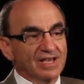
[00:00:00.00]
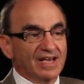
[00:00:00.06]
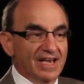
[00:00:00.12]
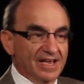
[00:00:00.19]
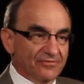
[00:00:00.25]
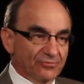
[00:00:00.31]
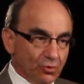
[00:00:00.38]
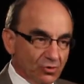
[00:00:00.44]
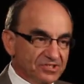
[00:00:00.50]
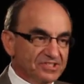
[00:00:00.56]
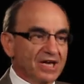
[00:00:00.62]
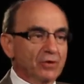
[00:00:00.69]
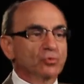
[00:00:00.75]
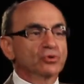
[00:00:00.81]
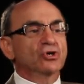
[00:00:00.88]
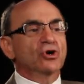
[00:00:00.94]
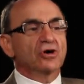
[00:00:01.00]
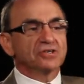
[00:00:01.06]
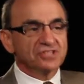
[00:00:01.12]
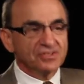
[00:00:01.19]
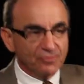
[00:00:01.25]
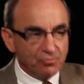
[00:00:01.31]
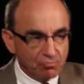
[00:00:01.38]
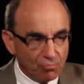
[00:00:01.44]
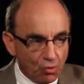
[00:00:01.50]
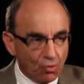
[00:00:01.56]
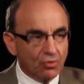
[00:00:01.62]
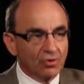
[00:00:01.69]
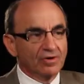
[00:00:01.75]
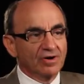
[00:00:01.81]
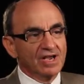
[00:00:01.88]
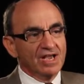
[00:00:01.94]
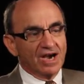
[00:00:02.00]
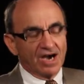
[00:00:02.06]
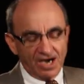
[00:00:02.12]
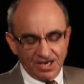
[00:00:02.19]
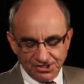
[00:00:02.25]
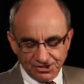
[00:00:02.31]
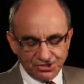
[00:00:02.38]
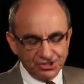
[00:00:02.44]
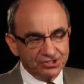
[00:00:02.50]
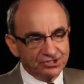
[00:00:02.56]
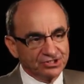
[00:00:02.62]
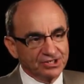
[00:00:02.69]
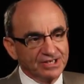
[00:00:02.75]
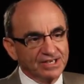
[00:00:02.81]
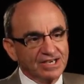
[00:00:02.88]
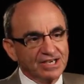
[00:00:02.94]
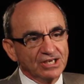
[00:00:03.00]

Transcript: And of course, that would cause even more IgG.